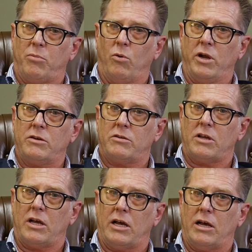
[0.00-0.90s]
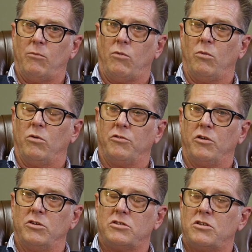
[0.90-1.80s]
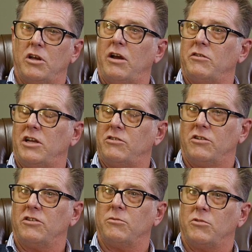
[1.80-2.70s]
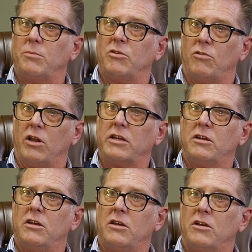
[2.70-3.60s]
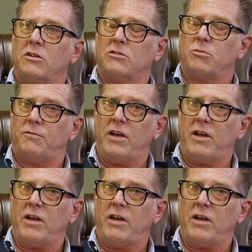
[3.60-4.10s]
point, what we'll do is turn our attention to some deeper drilling, because we